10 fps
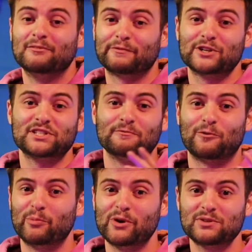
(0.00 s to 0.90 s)
First and
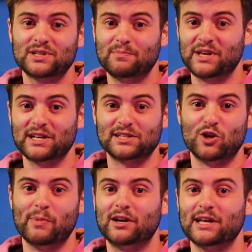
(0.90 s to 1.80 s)
foremost, because
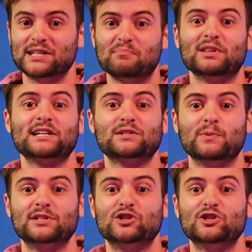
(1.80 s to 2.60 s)
humanity is blessed with